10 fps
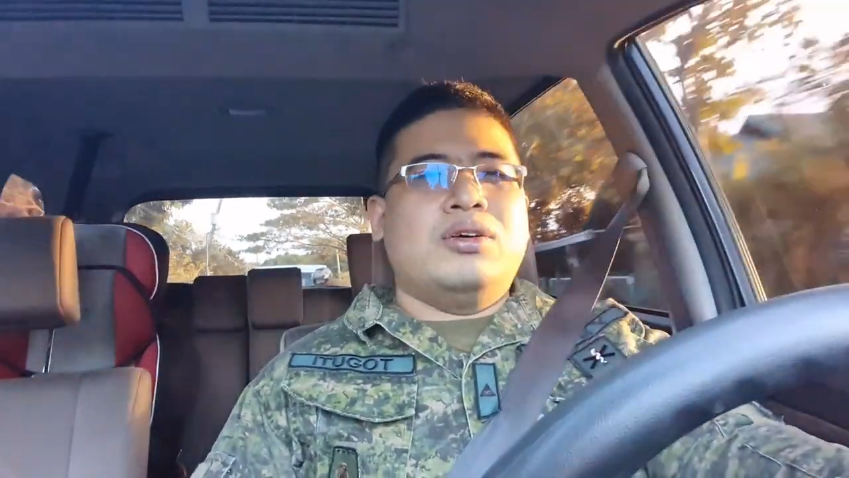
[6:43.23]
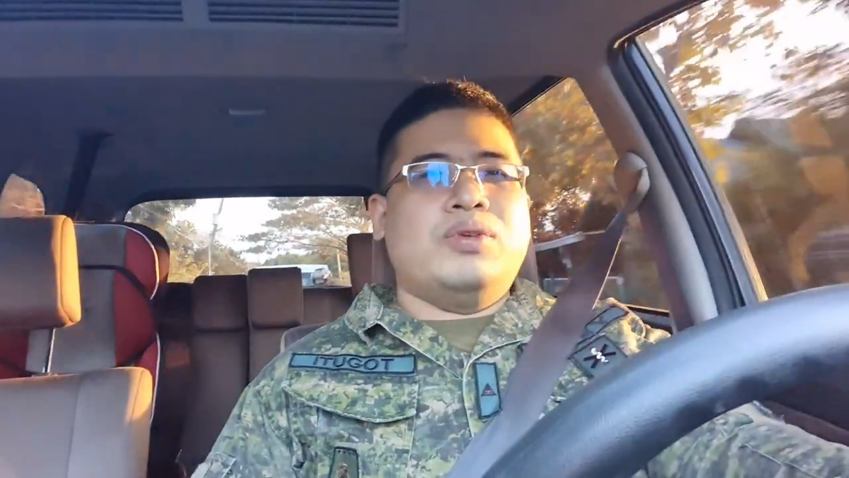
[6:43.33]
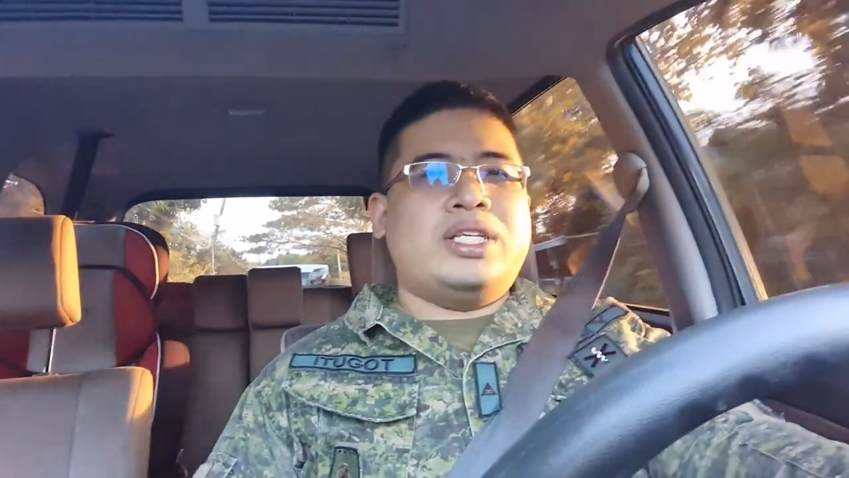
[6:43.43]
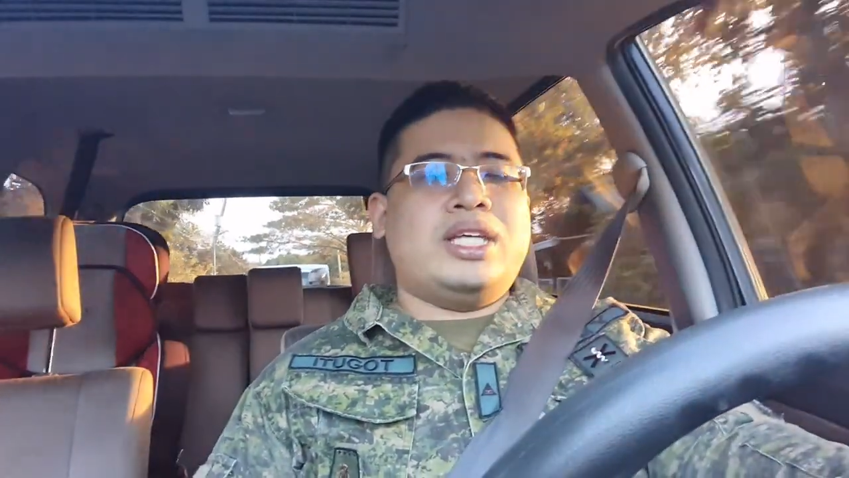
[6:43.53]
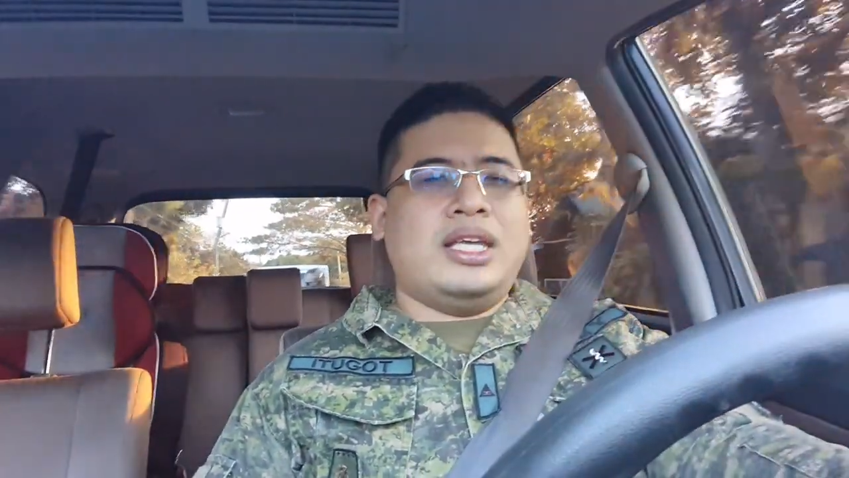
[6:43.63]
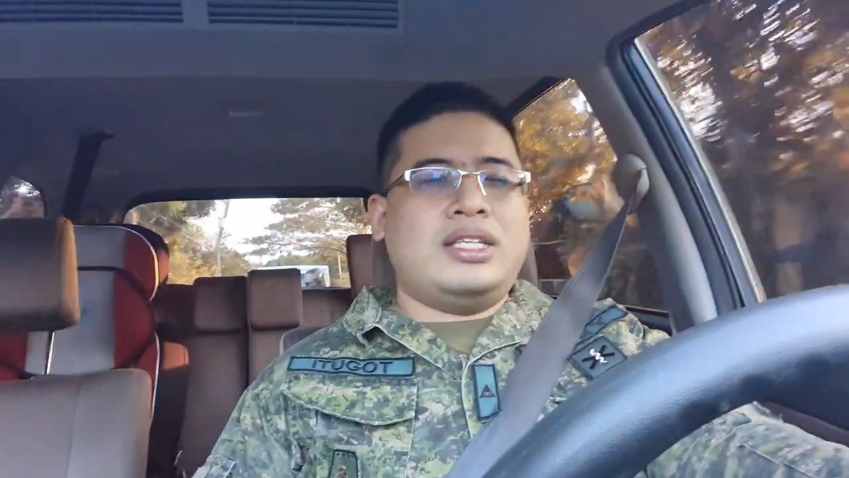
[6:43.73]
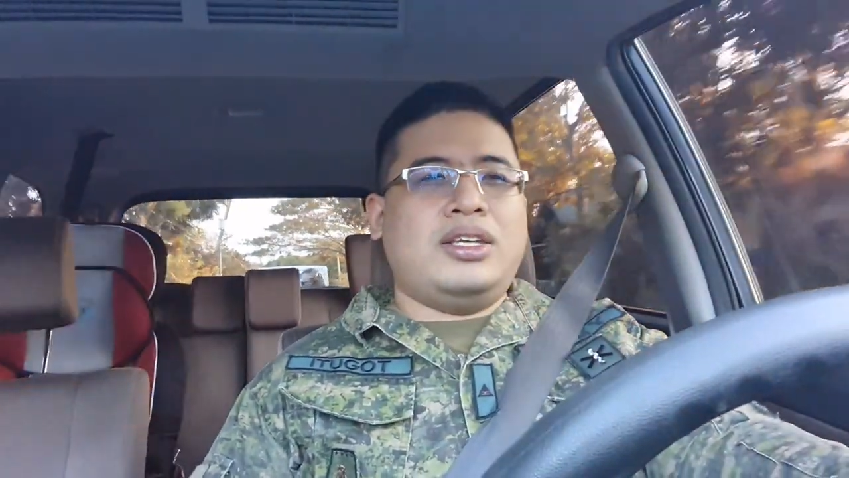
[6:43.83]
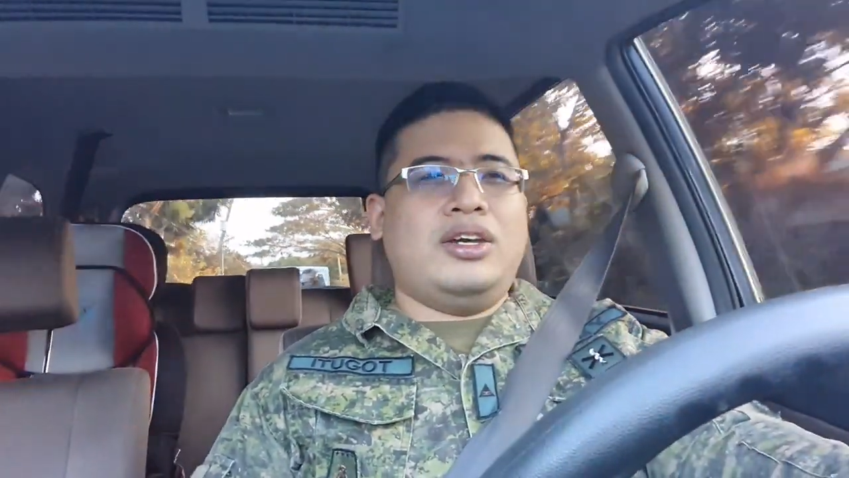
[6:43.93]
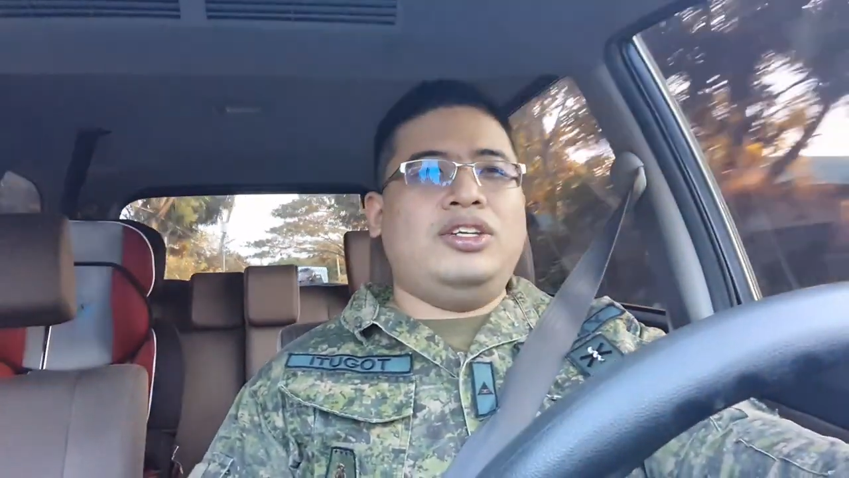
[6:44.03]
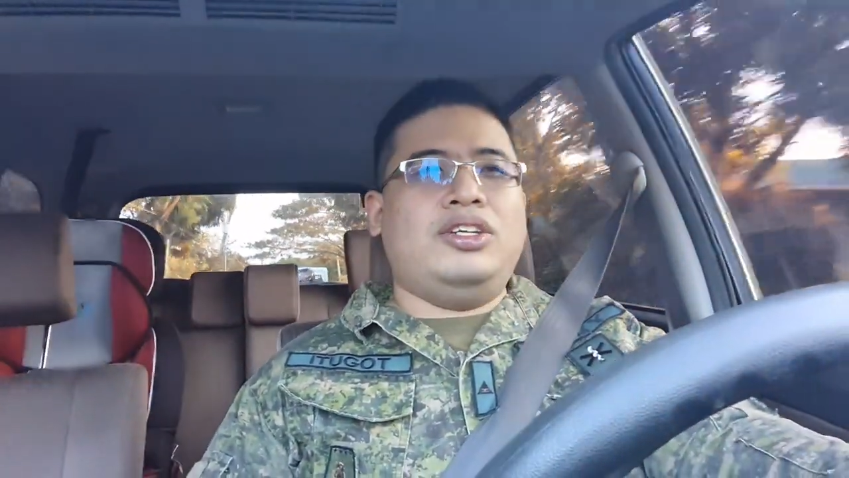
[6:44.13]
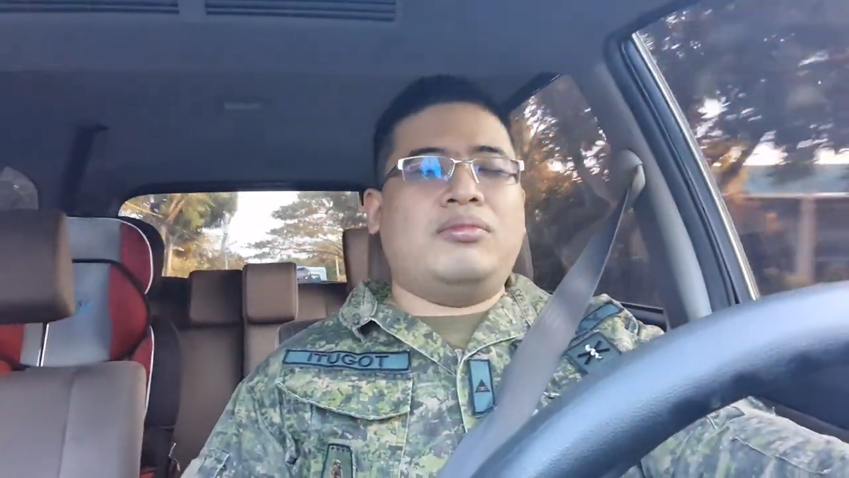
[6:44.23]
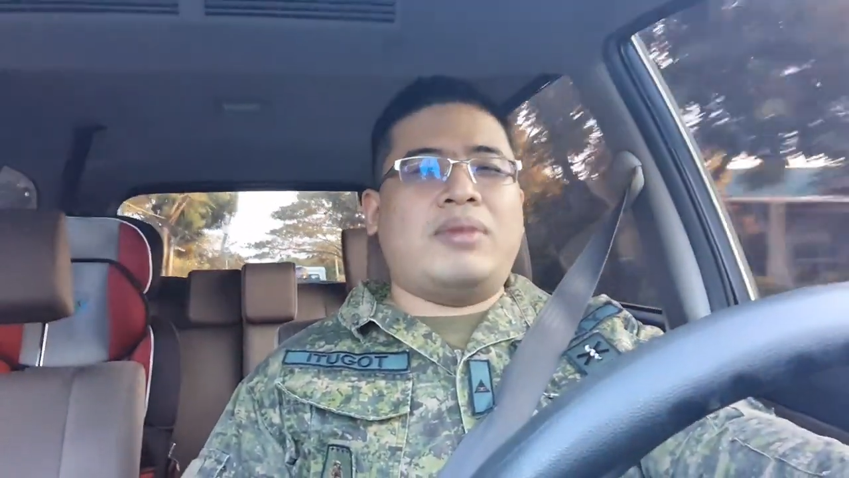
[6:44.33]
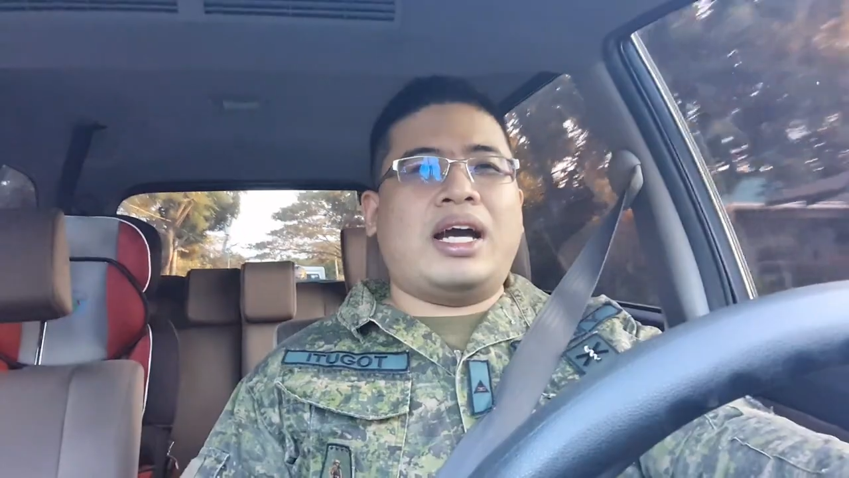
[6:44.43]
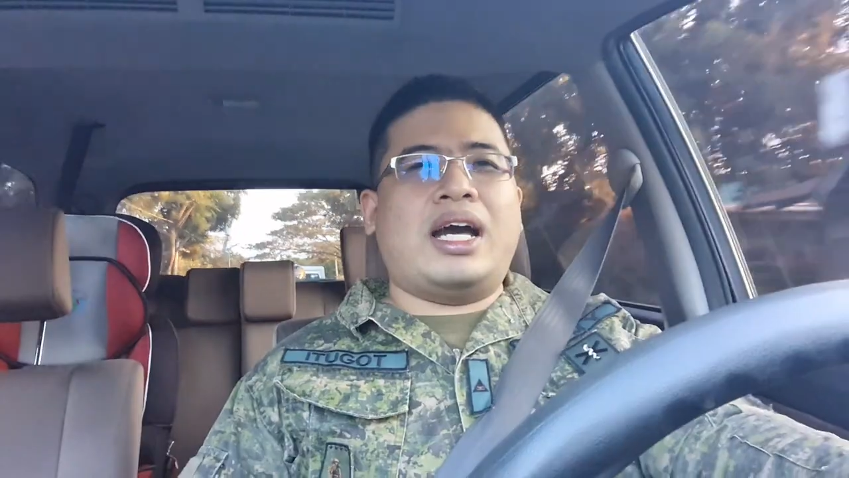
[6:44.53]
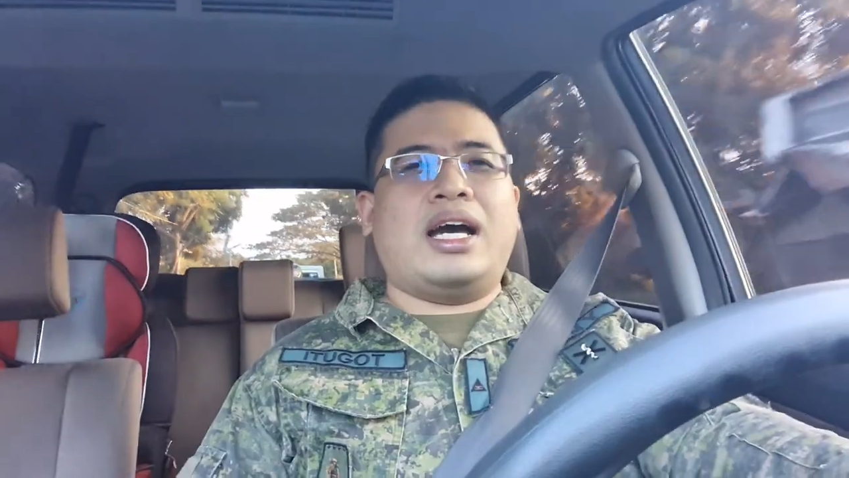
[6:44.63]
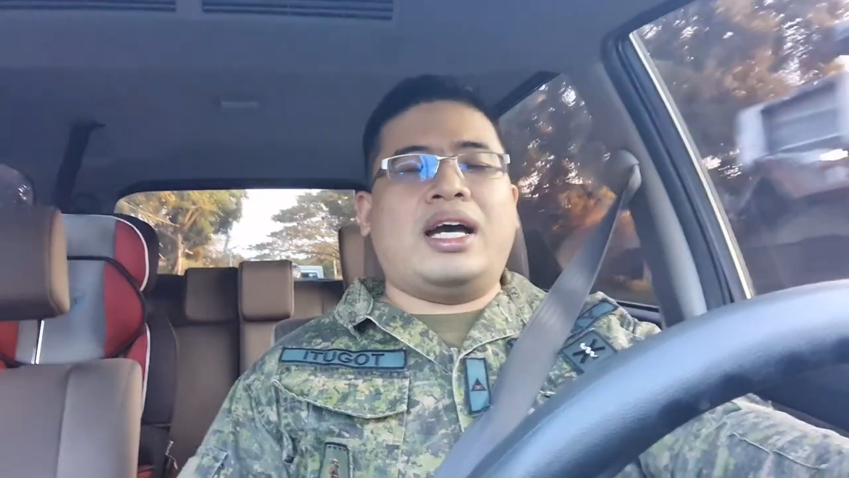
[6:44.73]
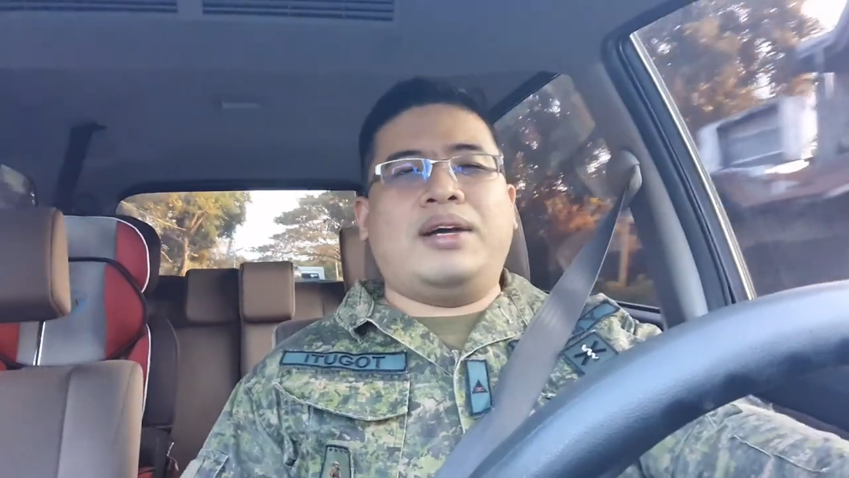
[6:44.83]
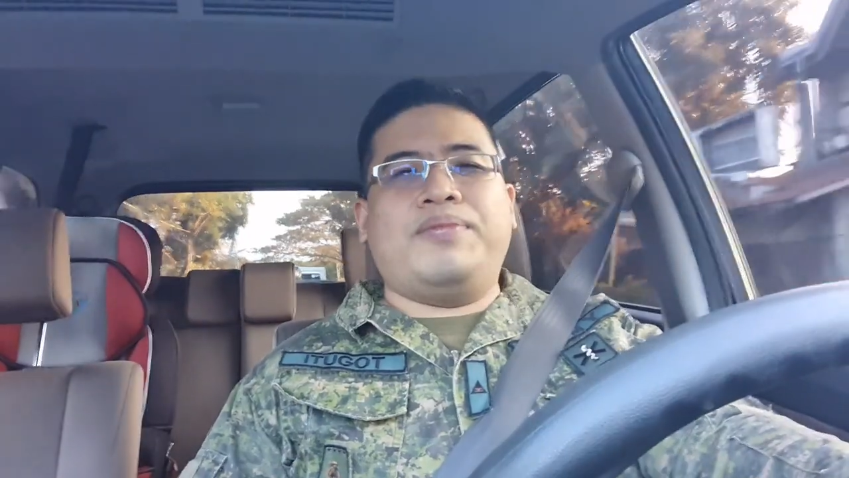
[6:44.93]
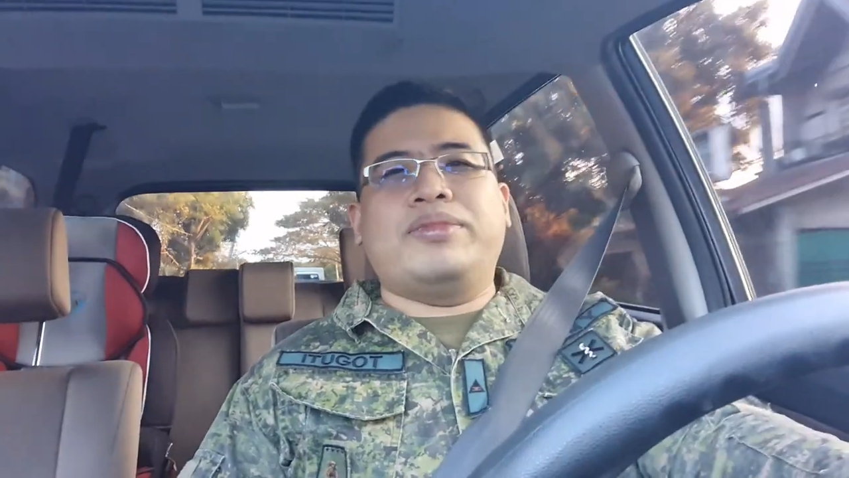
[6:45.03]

which is yun yung mga